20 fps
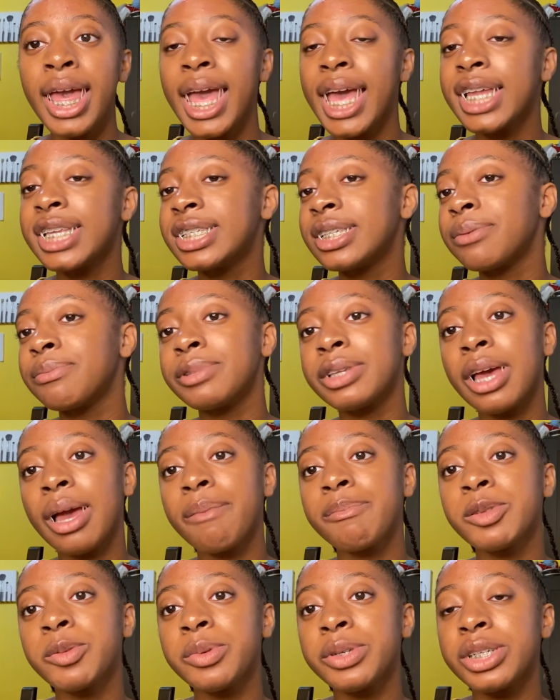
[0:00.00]
And
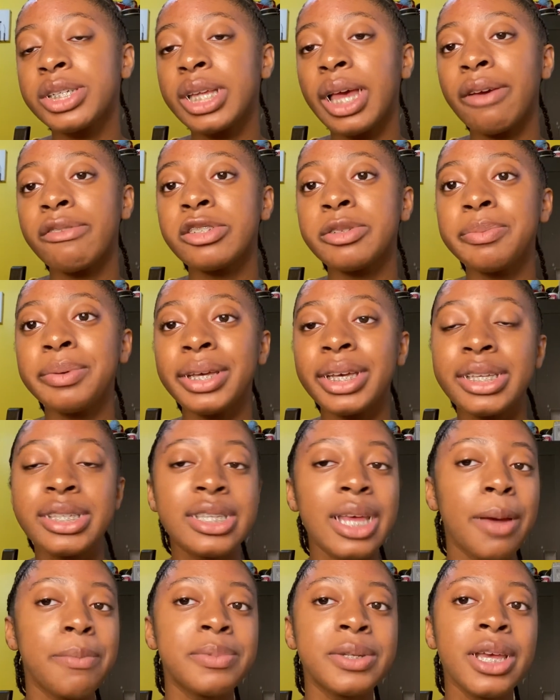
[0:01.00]
sometimes we just have to be
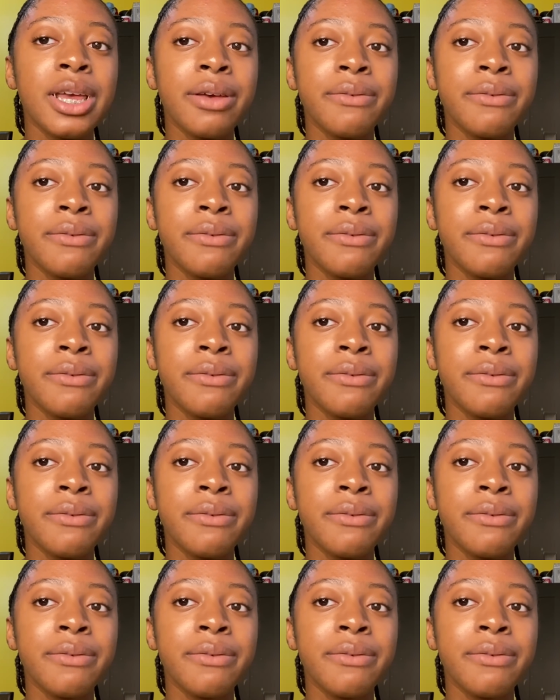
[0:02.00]
accepting